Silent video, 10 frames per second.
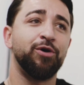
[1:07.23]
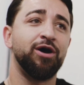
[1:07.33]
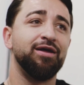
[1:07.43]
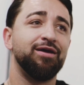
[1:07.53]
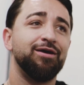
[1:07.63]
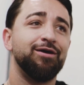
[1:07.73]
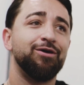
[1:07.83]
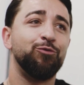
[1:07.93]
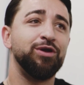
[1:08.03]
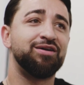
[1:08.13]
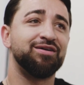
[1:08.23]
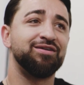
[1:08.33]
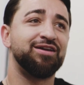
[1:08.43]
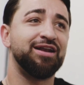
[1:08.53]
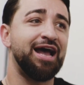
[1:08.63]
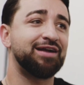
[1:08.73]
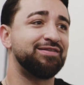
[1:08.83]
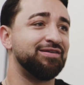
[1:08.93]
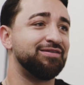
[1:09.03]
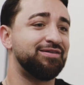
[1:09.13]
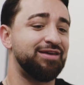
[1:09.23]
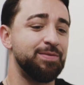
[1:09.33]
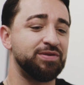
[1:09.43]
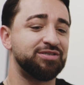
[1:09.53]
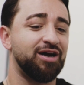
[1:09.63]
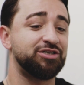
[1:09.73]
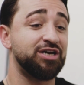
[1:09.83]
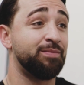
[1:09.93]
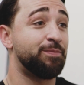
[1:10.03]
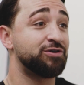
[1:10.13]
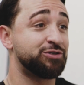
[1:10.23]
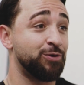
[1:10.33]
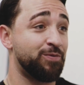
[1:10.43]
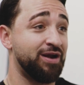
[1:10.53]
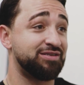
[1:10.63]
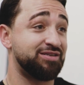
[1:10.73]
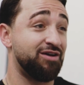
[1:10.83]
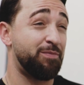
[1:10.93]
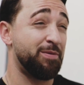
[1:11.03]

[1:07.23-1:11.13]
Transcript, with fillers: but we could connect and keep in touch on personal brand stuff,